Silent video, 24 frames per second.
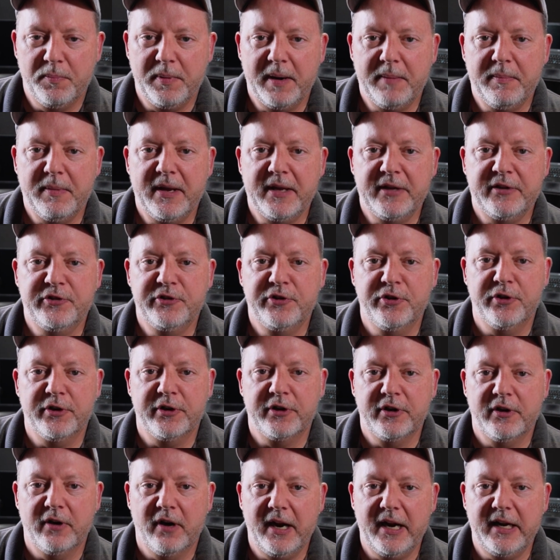everybody's
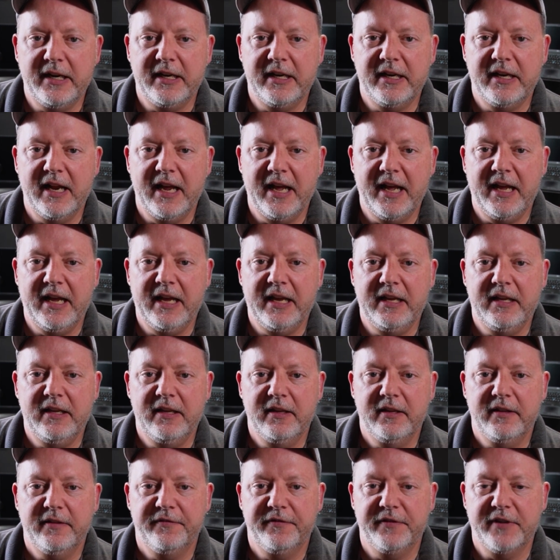doing great today.
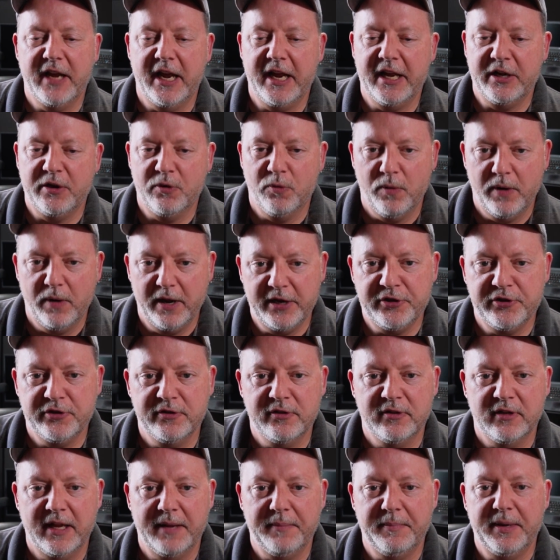If you got any
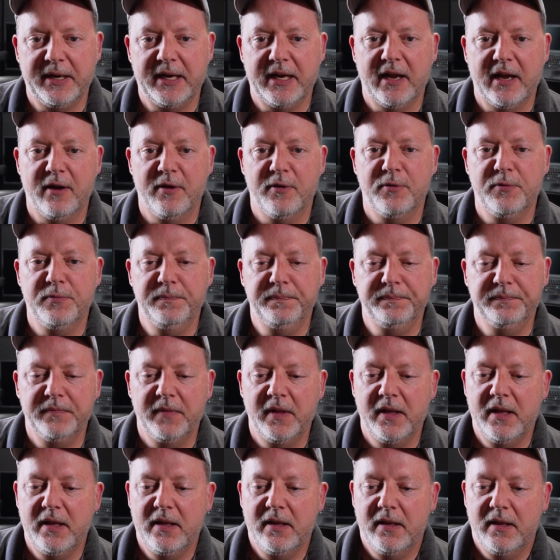questions, let me know.
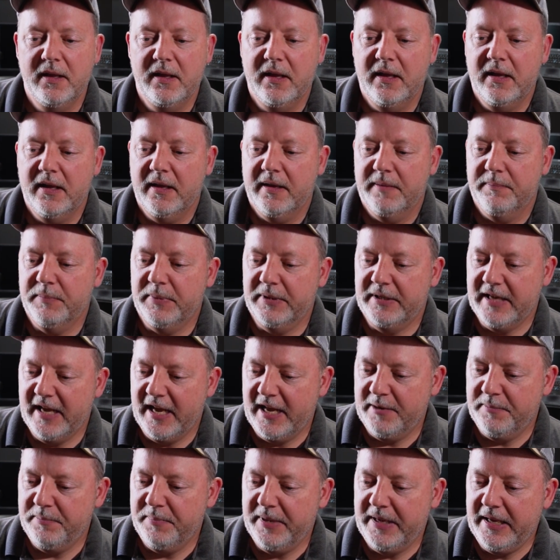But
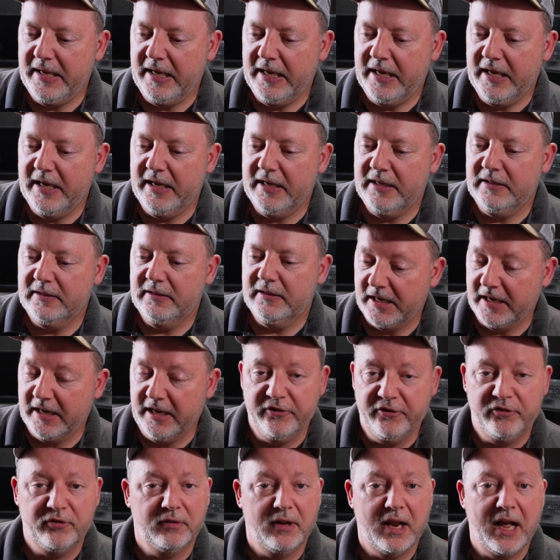that'll be it. I
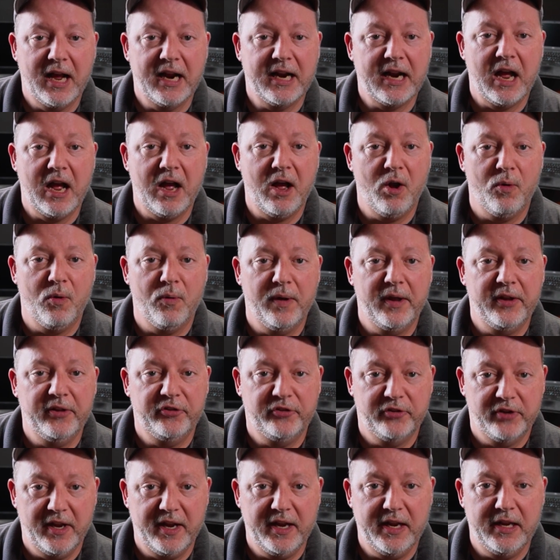guess like I
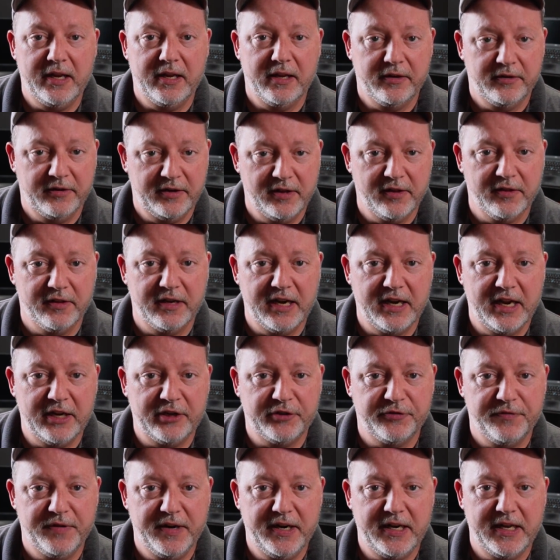always say, until the
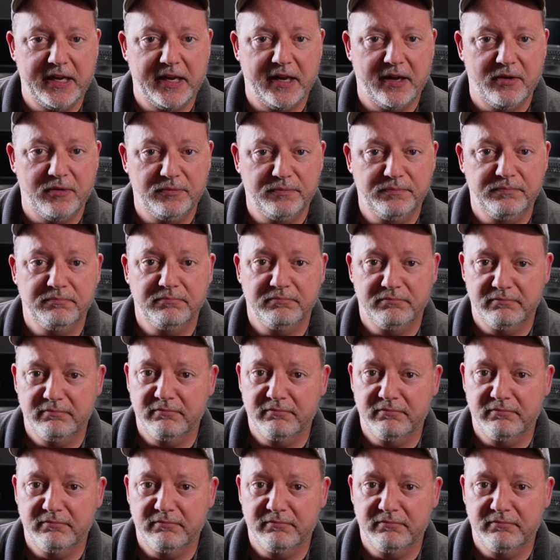next video,